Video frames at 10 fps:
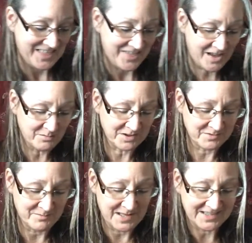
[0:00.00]
That
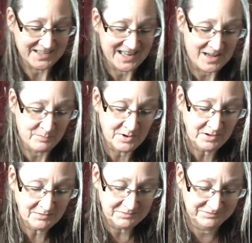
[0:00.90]
wasn't meant to happen
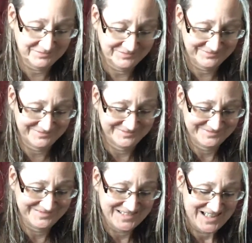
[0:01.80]

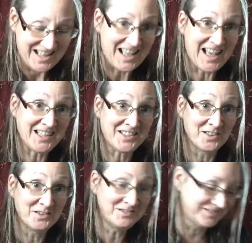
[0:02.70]
at all.